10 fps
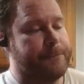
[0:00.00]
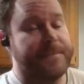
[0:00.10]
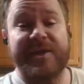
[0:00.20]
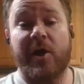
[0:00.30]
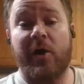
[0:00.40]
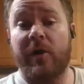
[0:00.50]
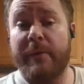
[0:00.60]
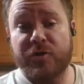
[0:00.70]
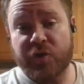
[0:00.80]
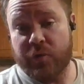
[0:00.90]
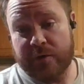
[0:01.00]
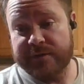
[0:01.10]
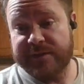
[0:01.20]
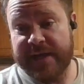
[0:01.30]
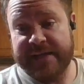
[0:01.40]
But they call them ocean
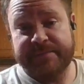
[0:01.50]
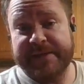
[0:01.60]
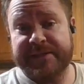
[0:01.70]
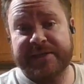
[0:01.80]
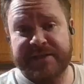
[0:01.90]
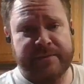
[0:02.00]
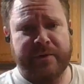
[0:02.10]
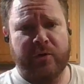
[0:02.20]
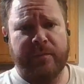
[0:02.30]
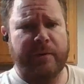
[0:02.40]
rolls, and it's basically a cinnamon roll,